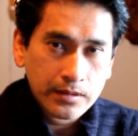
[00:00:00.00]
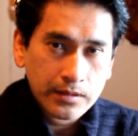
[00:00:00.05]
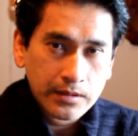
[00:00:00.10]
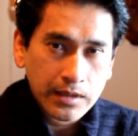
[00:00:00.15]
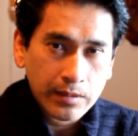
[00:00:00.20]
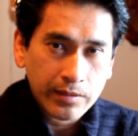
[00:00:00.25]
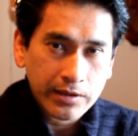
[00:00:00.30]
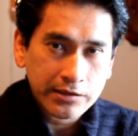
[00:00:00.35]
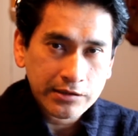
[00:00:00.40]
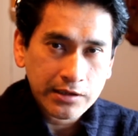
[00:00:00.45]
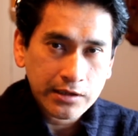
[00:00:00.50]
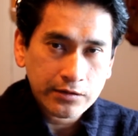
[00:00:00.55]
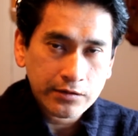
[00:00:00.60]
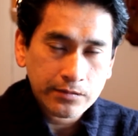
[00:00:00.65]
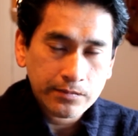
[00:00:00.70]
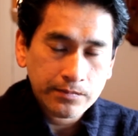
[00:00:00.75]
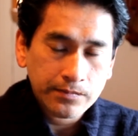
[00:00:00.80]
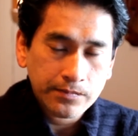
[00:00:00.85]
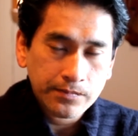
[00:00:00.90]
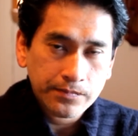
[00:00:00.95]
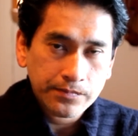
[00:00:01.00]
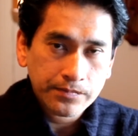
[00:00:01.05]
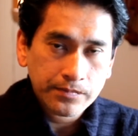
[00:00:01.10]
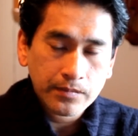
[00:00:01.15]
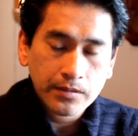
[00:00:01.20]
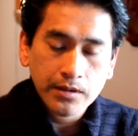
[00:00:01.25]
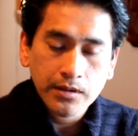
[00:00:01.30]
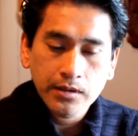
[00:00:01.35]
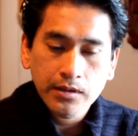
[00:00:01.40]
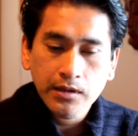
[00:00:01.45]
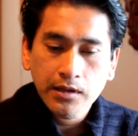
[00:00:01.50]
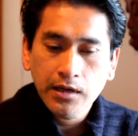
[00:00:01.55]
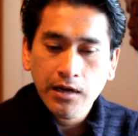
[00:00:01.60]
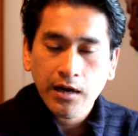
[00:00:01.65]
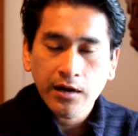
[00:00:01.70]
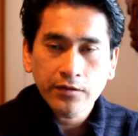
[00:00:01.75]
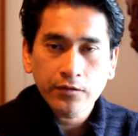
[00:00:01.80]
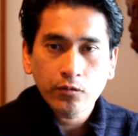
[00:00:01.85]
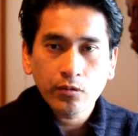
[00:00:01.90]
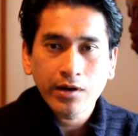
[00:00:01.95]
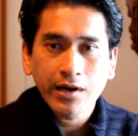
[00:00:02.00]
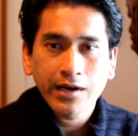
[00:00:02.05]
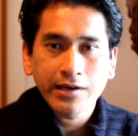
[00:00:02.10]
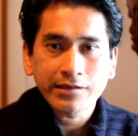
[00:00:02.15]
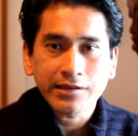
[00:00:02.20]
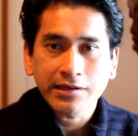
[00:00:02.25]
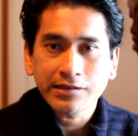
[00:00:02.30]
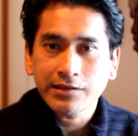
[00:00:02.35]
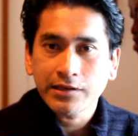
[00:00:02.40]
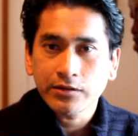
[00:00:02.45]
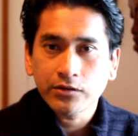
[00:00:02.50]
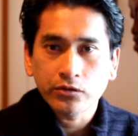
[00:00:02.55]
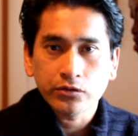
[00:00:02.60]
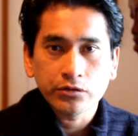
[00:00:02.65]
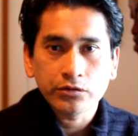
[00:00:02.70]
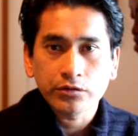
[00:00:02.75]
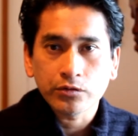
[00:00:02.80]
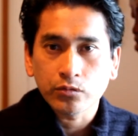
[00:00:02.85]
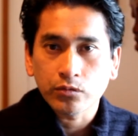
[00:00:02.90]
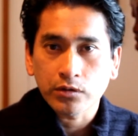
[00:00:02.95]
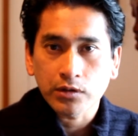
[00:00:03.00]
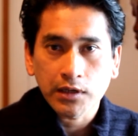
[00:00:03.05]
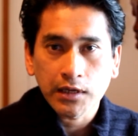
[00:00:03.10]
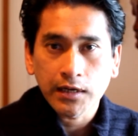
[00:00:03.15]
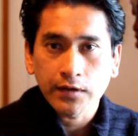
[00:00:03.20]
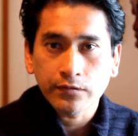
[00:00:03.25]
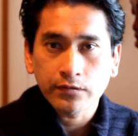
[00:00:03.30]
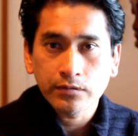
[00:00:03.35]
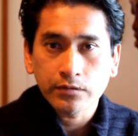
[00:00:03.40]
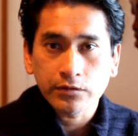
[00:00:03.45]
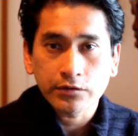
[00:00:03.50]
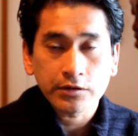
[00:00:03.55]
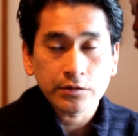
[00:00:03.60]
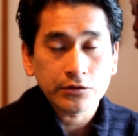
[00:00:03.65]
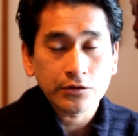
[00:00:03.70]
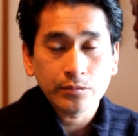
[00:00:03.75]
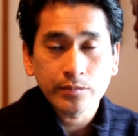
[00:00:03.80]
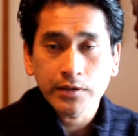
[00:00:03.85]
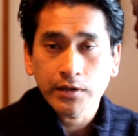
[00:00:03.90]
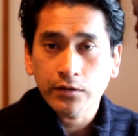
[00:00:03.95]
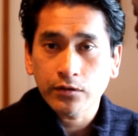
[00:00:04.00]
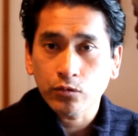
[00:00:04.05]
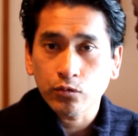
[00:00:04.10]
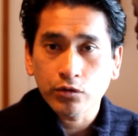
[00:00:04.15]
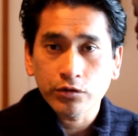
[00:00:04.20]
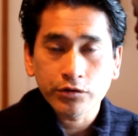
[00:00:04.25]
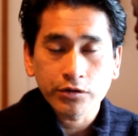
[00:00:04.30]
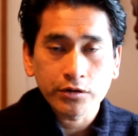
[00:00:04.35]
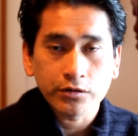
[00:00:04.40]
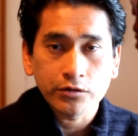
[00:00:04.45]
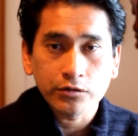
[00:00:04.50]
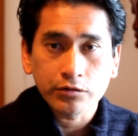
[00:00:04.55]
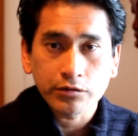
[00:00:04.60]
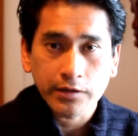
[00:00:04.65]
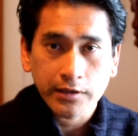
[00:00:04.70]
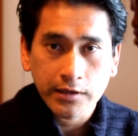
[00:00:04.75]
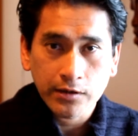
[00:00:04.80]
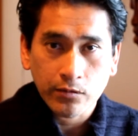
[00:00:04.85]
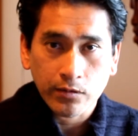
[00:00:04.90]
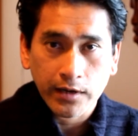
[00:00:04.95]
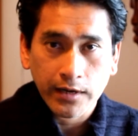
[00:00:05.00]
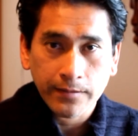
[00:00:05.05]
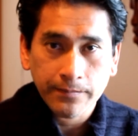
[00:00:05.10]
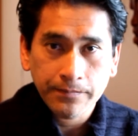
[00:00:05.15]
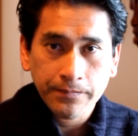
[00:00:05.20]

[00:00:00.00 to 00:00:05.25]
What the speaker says: That makes sense? Otherwise, I say don't use the word love. There's so many other words you can use anyway